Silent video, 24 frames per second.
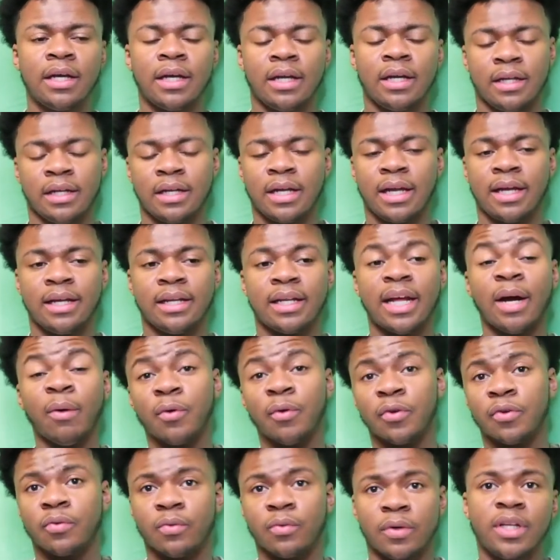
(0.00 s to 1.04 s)
And like that
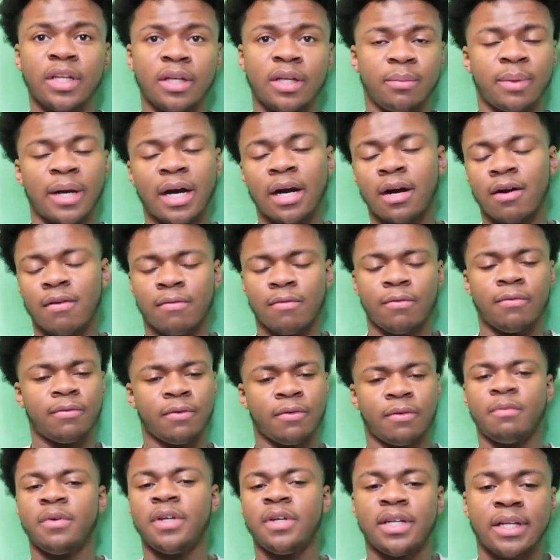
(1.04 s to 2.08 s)
was really powerful
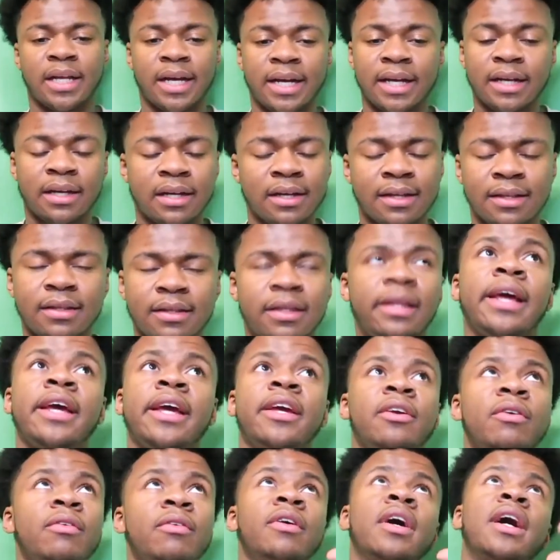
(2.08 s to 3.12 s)
for me. Like,
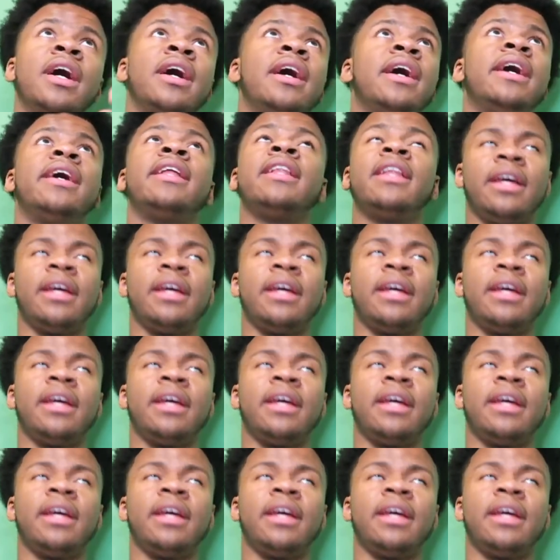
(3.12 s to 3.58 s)
thank you God.